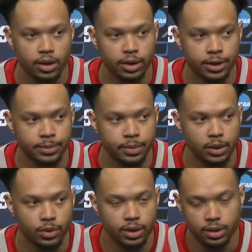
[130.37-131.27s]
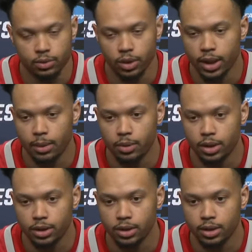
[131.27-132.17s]
and we weren't able
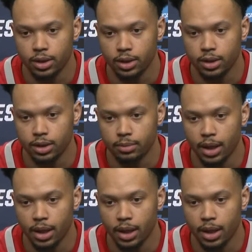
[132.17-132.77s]
to